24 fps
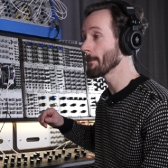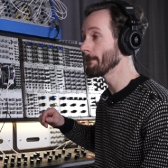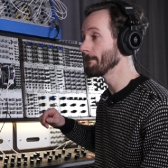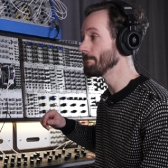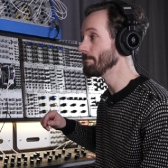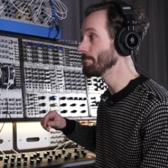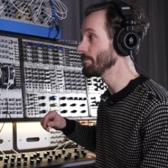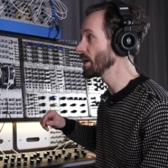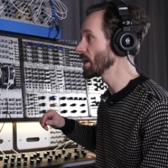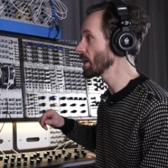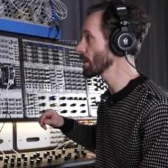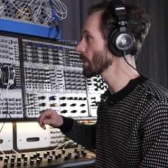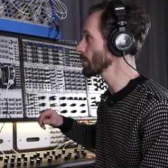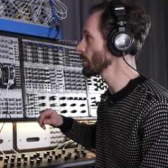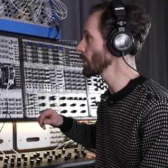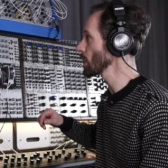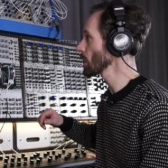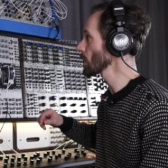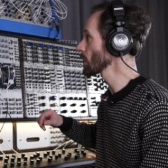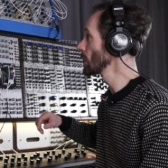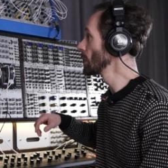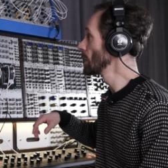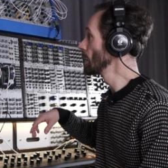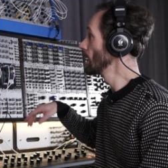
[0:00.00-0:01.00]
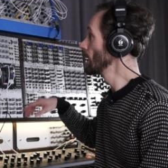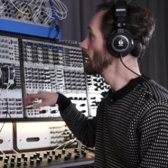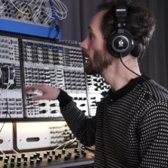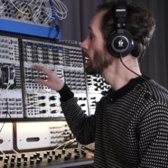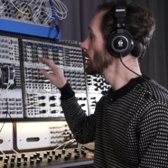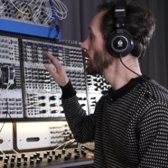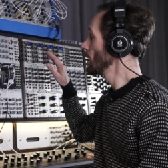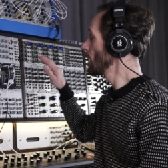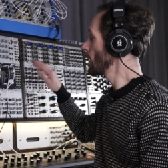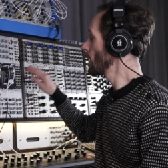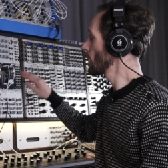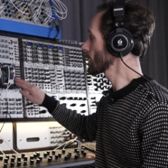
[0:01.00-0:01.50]
bearable.
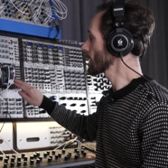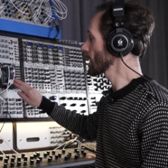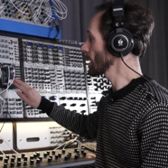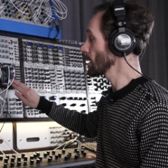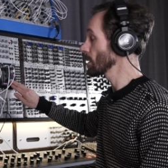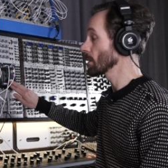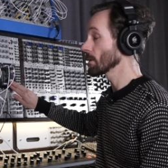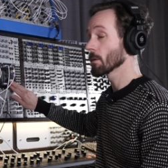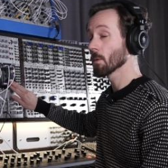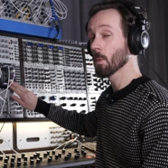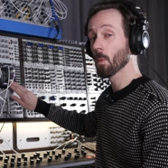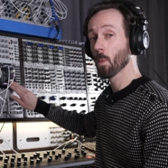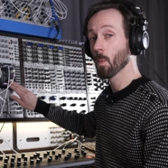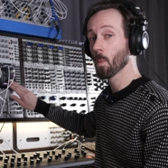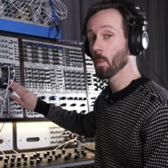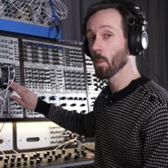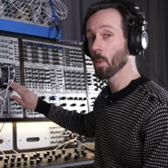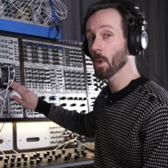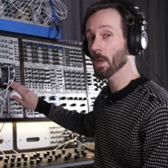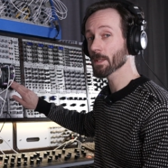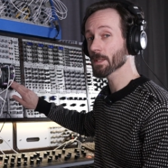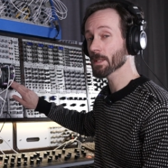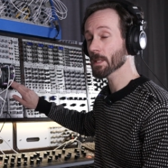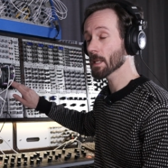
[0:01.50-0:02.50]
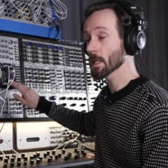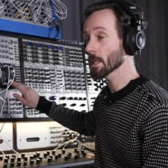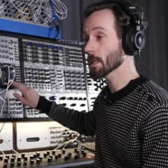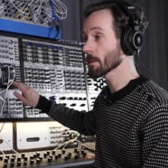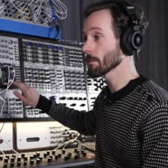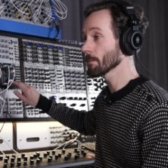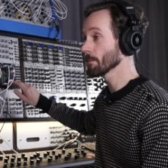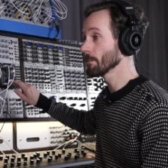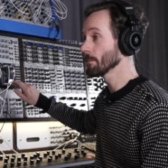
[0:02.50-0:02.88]
Okay, once again.